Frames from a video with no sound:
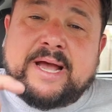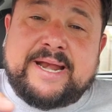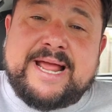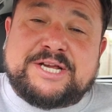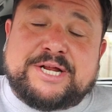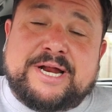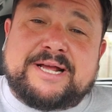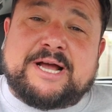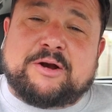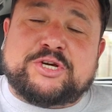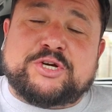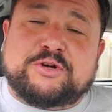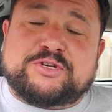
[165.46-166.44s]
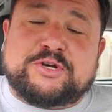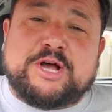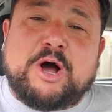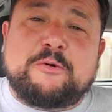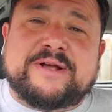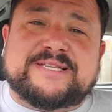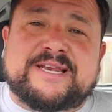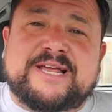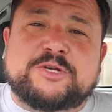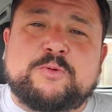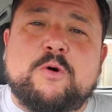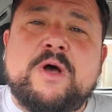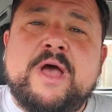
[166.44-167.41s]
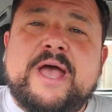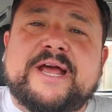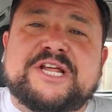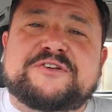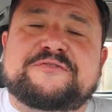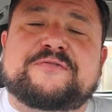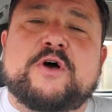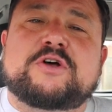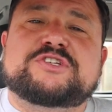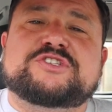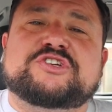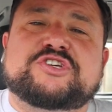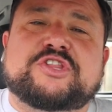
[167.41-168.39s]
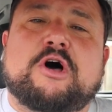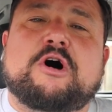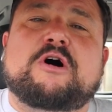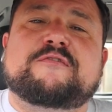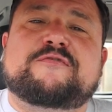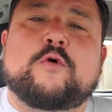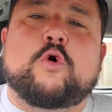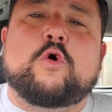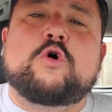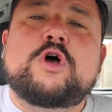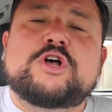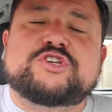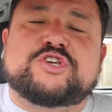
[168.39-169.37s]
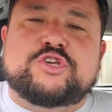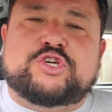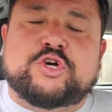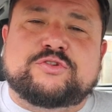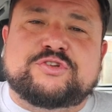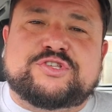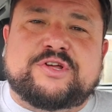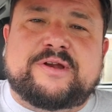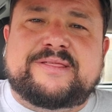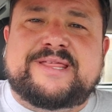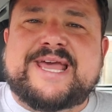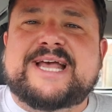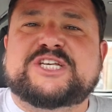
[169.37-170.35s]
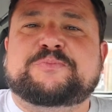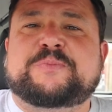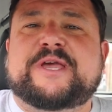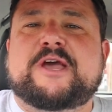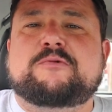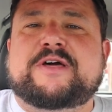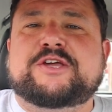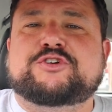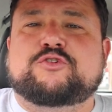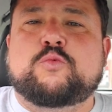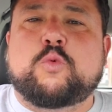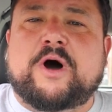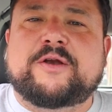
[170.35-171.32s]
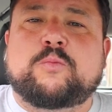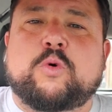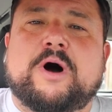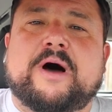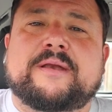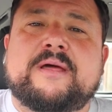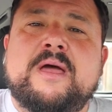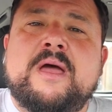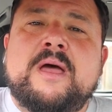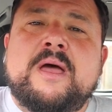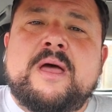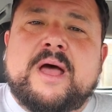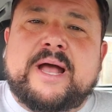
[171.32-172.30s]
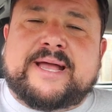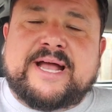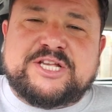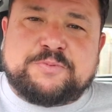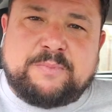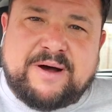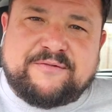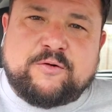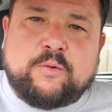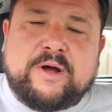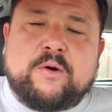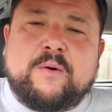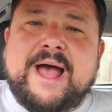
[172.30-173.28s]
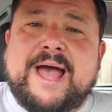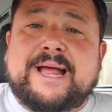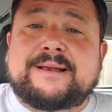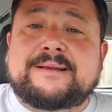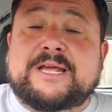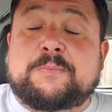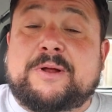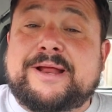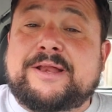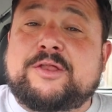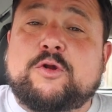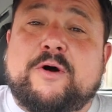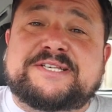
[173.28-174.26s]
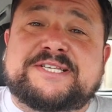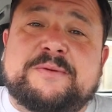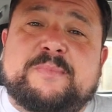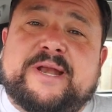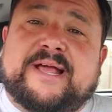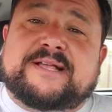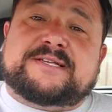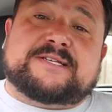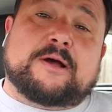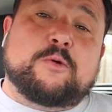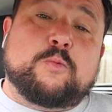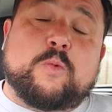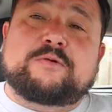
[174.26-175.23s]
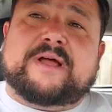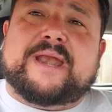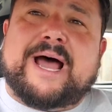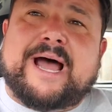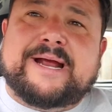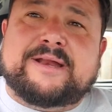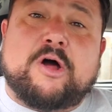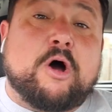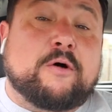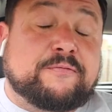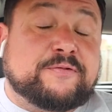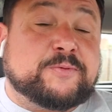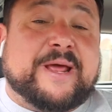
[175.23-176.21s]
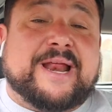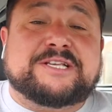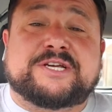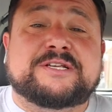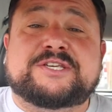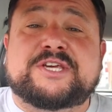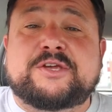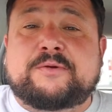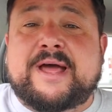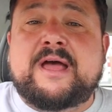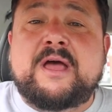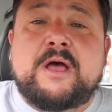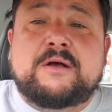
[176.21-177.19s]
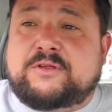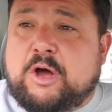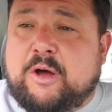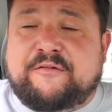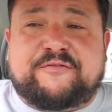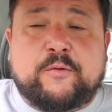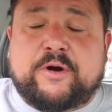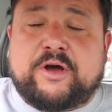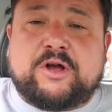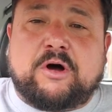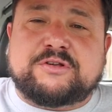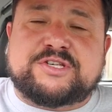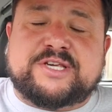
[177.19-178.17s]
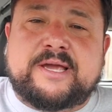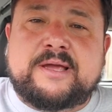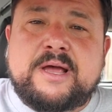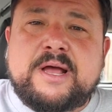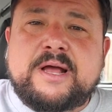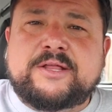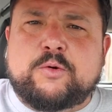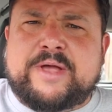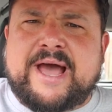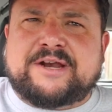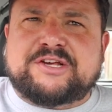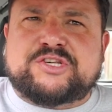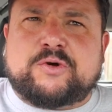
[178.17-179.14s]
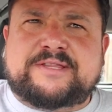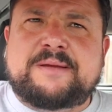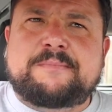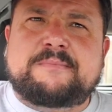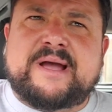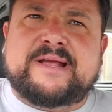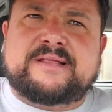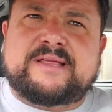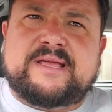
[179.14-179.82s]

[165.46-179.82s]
And he actually had a couple of shots at goal yesterday as well in his first start for St Johnstone in the SPL. They drew 1-1 against Motherwell, and he played 90 minutes. So well done to Hayden. I expect that to continue now. Going forward, I can't see he'll get out of the side. Didn't make